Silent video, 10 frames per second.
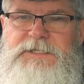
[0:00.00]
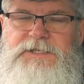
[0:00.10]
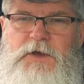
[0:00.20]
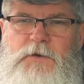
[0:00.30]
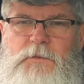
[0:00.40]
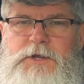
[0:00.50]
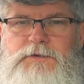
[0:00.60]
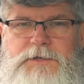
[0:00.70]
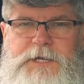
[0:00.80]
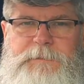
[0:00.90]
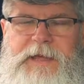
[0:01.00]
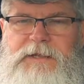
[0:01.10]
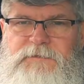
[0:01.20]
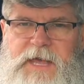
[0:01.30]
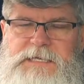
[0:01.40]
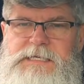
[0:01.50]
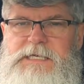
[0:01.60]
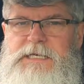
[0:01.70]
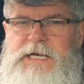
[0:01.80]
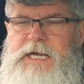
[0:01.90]
So when you do a diplomatic event,
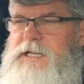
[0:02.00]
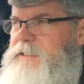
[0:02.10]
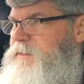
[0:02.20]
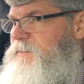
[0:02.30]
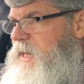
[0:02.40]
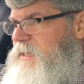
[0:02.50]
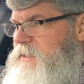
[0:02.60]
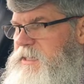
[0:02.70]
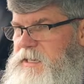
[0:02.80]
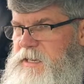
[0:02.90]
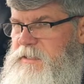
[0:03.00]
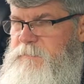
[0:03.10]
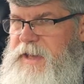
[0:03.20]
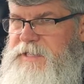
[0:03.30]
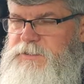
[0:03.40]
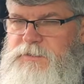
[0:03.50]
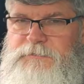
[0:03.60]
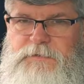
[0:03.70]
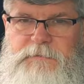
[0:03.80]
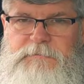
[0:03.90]
I'd like to thank the ambassador
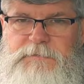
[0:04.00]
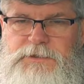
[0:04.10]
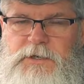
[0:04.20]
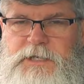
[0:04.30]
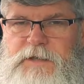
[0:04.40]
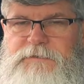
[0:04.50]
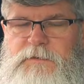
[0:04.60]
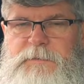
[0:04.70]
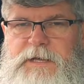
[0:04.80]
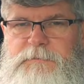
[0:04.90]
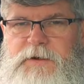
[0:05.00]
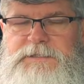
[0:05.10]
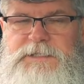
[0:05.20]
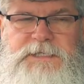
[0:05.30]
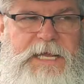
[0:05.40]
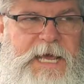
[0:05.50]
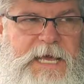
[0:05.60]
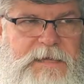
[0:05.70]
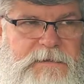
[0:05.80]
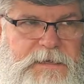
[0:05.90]
from Turkey for being present
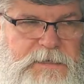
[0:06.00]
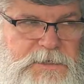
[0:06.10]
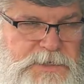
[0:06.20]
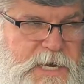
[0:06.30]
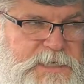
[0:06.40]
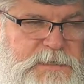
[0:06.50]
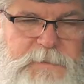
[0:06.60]
today, and the Chinese